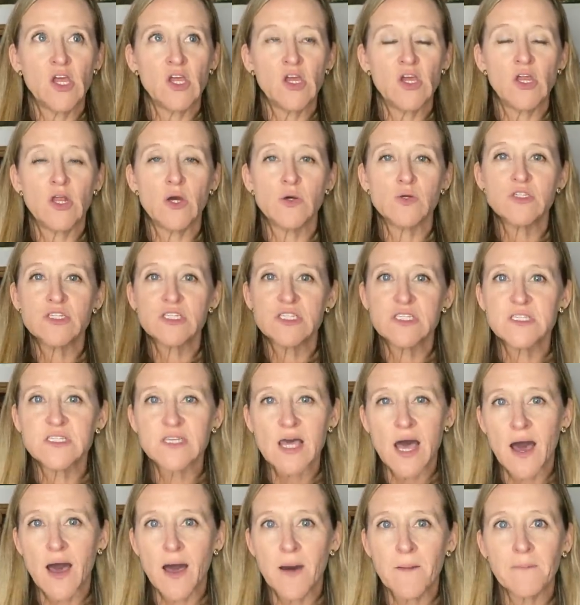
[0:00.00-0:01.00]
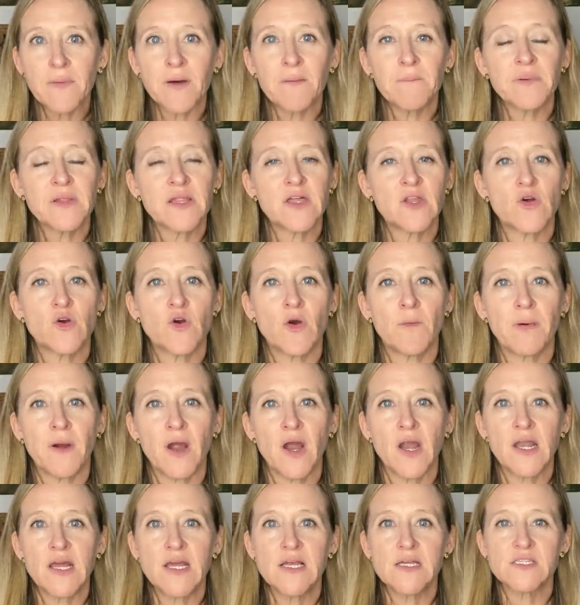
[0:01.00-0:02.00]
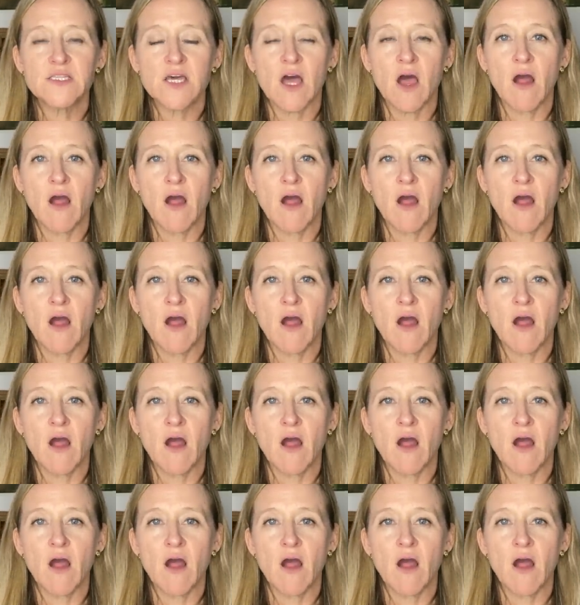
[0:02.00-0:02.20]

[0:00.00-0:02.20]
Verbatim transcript: You know, some political parties